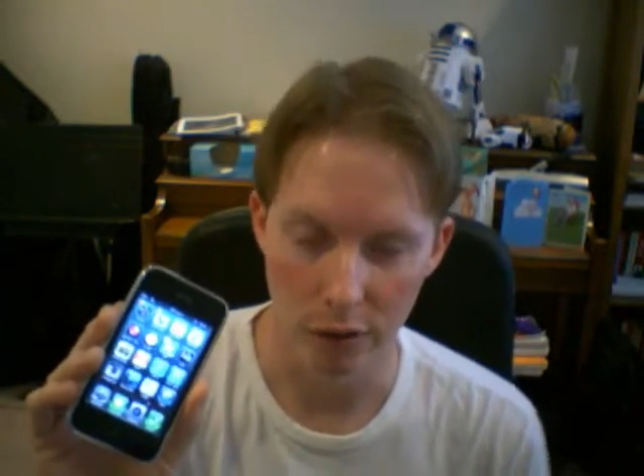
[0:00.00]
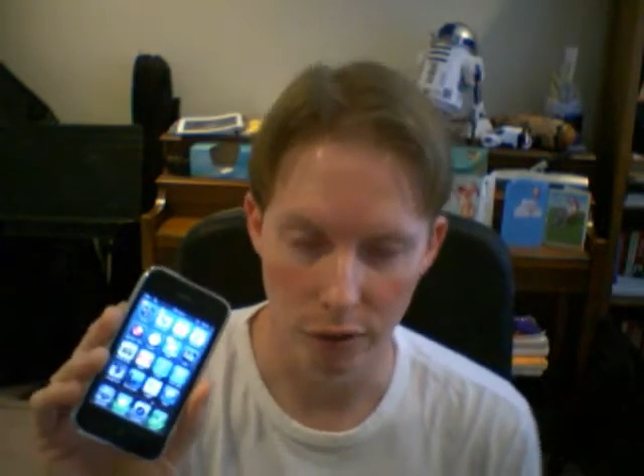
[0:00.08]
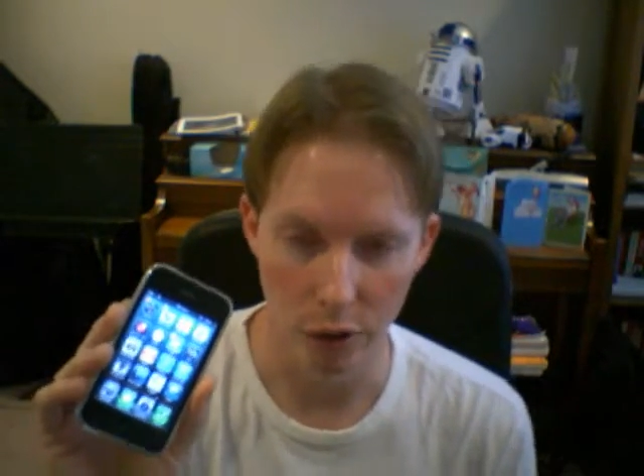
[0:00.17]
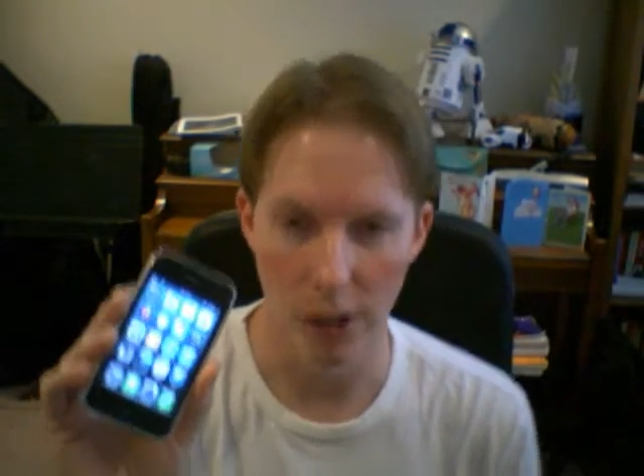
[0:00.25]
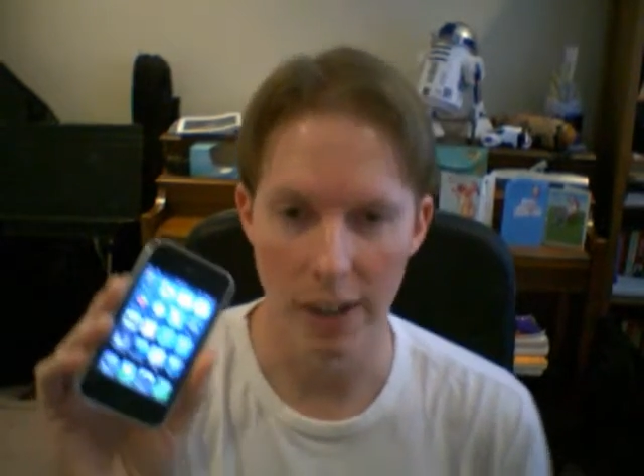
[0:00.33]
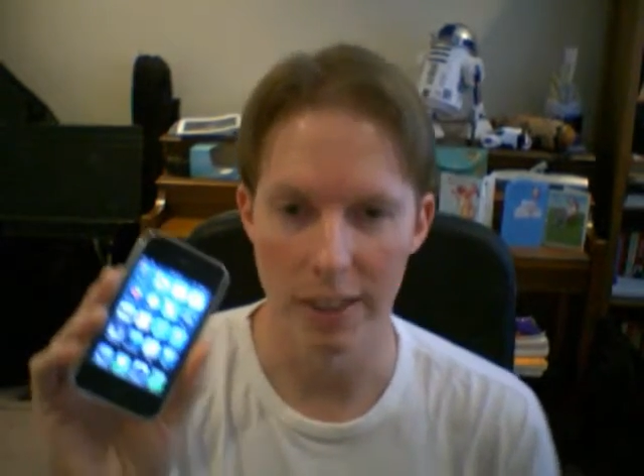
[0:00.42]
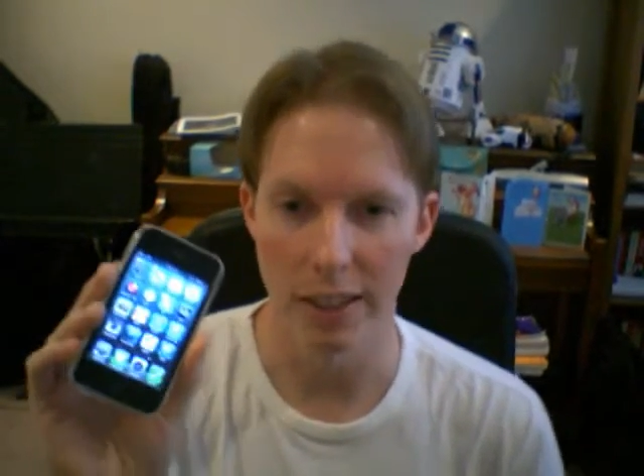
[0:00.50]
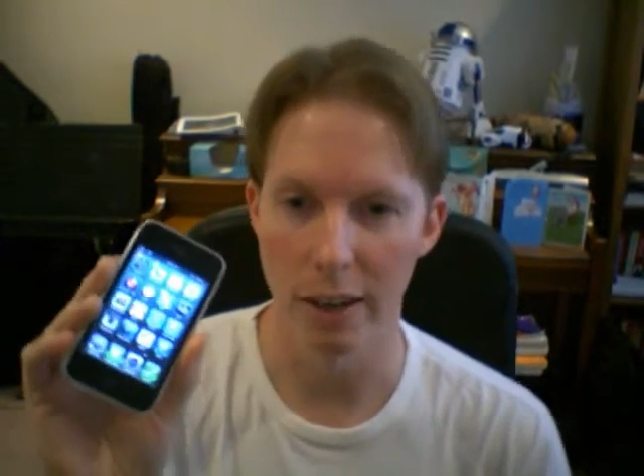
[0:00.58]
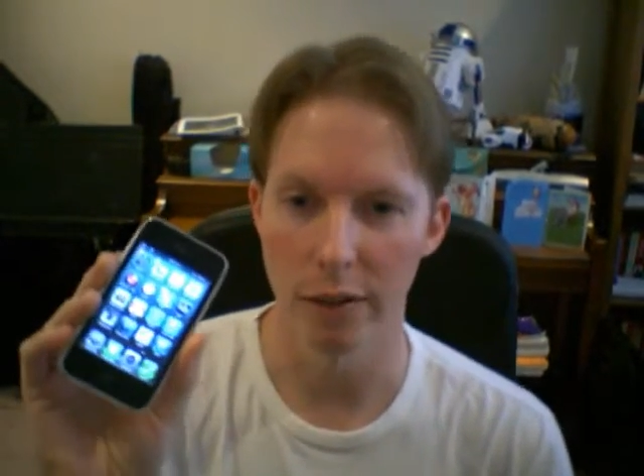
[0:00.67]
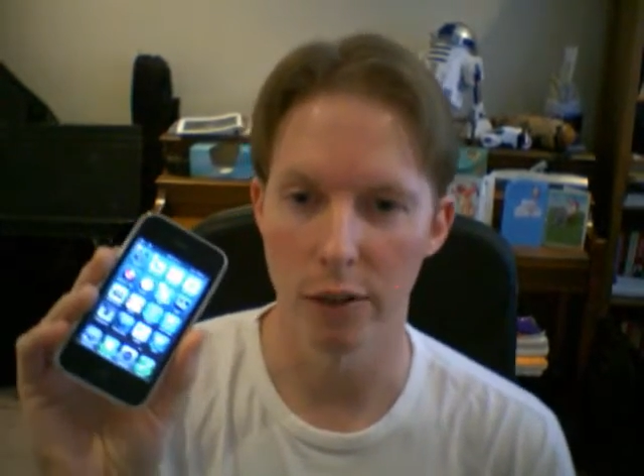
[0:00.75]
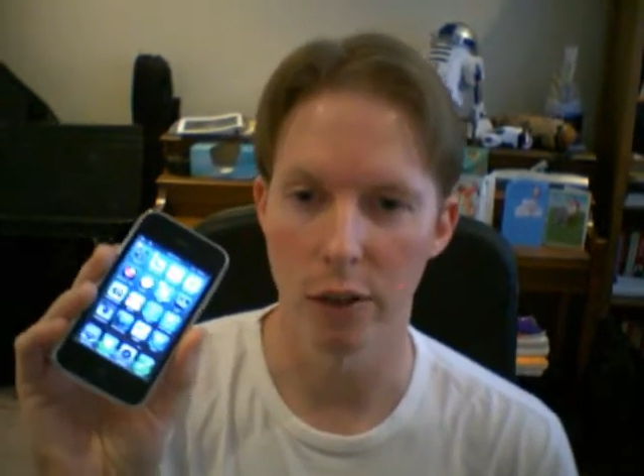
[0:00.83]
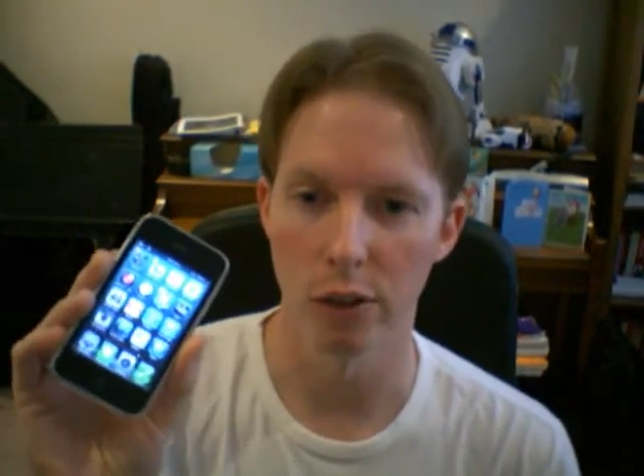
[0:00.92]
Verizon
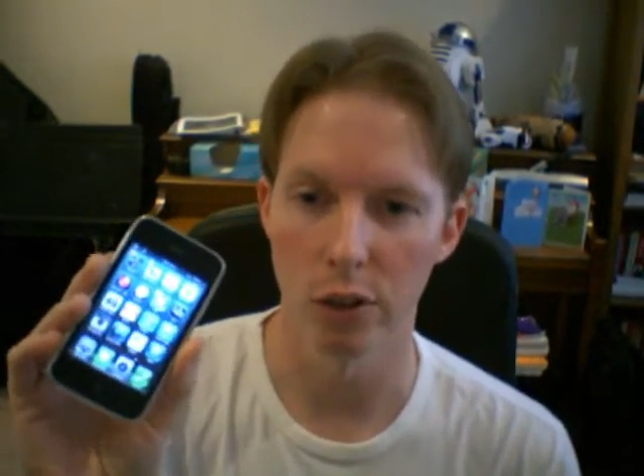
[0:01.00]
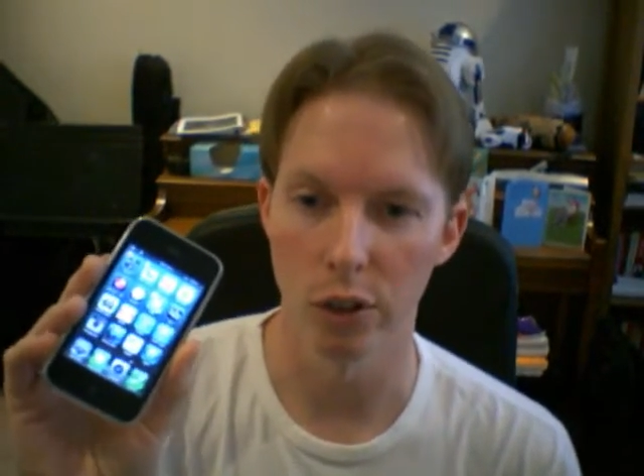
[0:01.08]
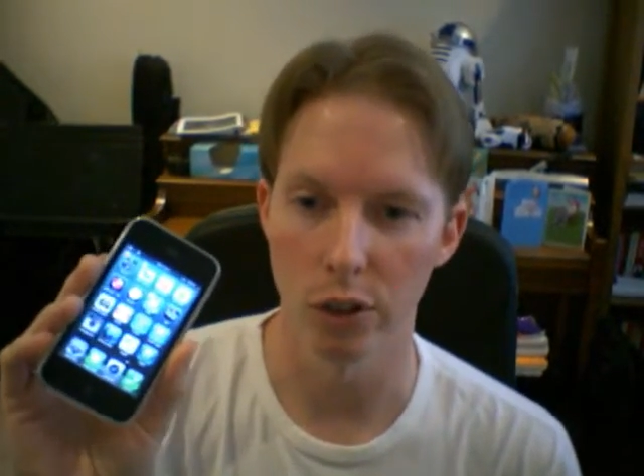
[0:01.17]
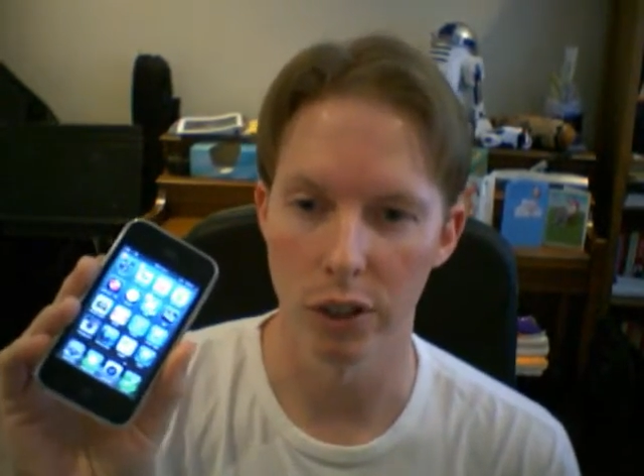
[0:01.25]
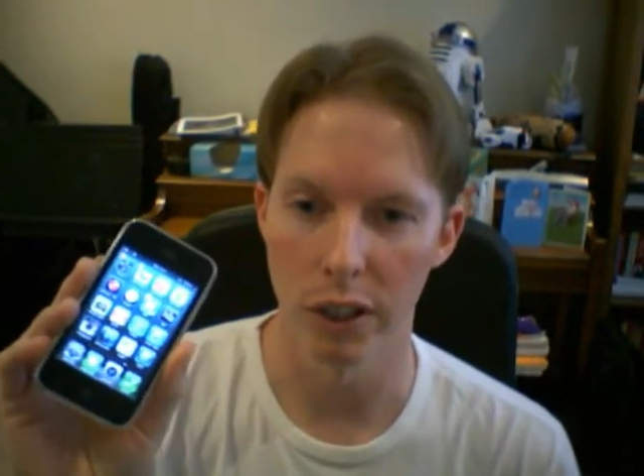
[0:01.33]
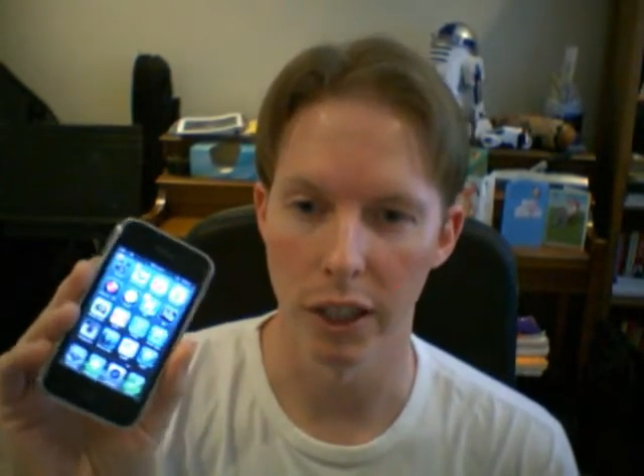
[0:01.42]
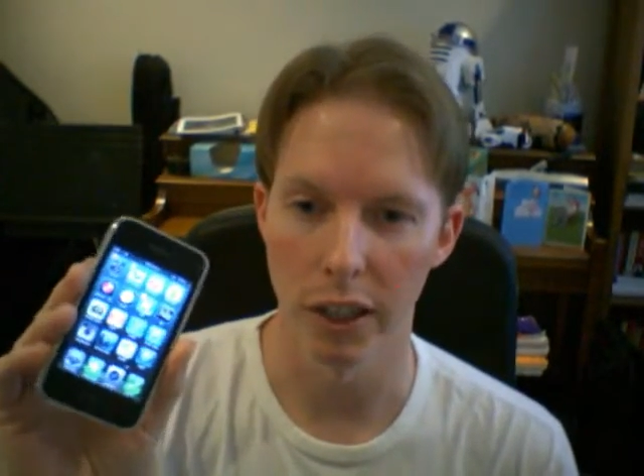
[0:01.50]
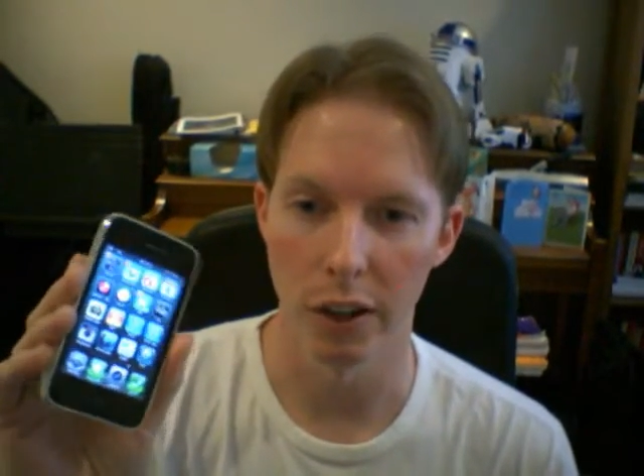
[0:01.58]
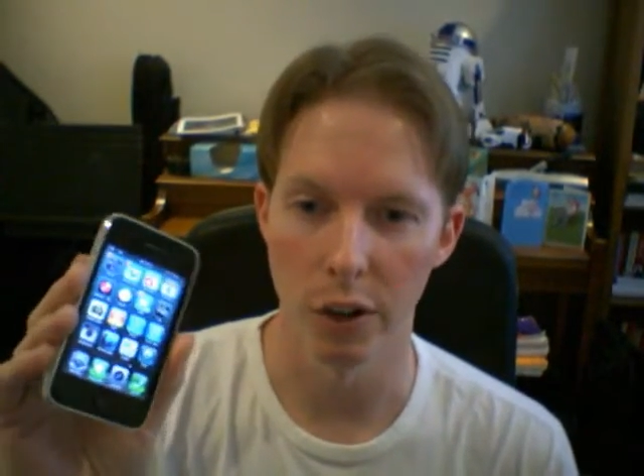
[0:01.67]
iPhone, so she got a